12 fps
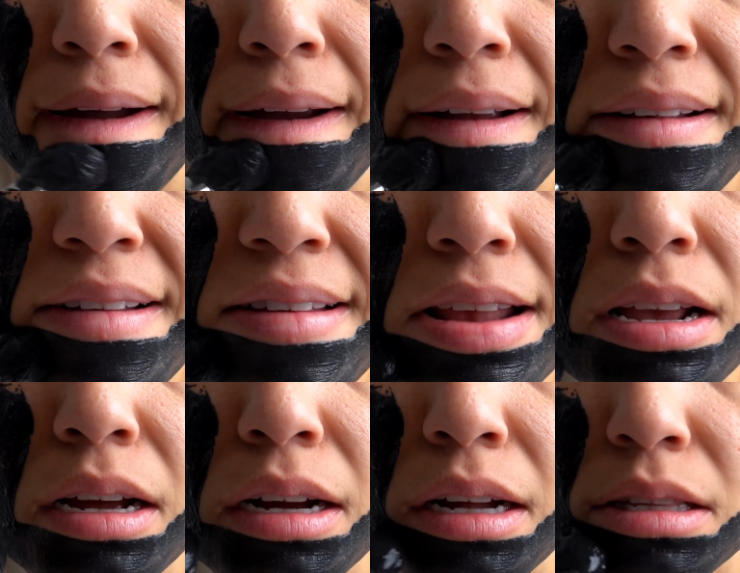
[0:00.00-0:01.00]
You can see
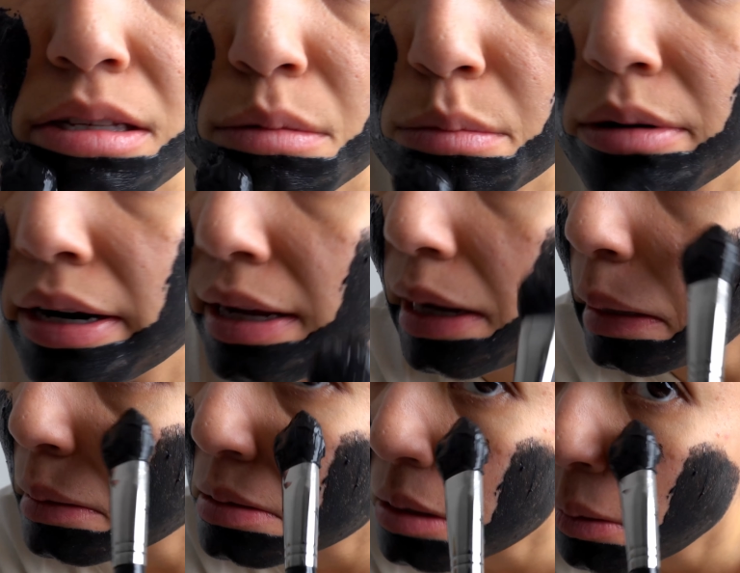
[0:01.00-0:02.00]
I got some
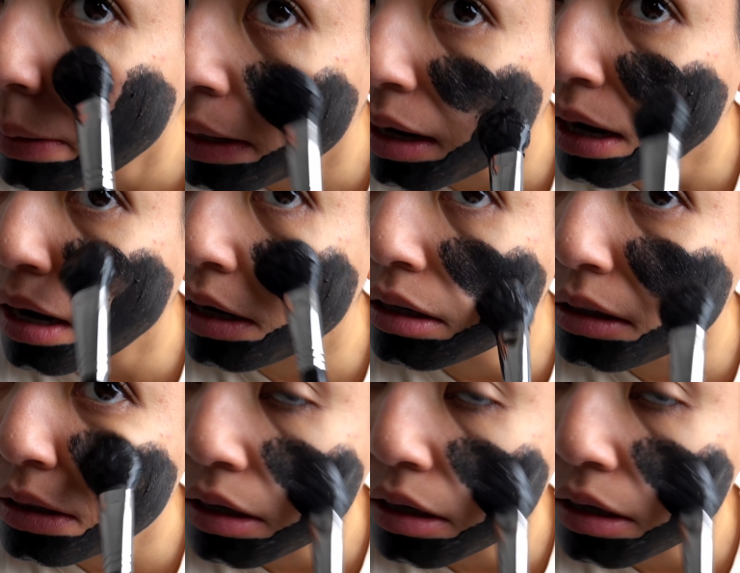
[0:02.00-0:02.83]
breakouts going on.